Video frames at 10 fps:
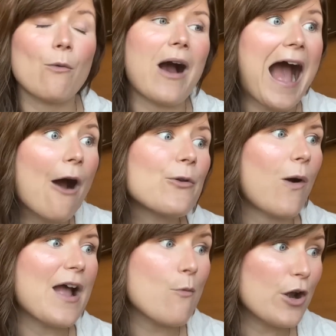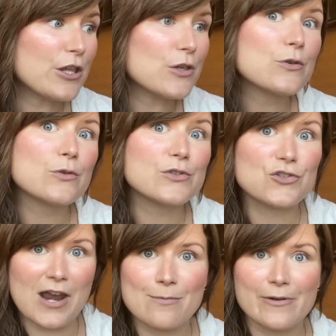well, how do I want to use
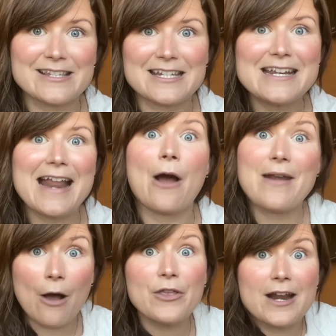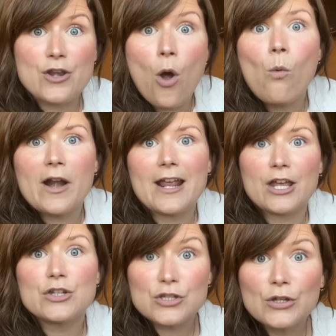JWST now that I know what it
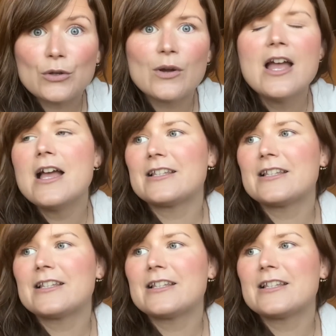can do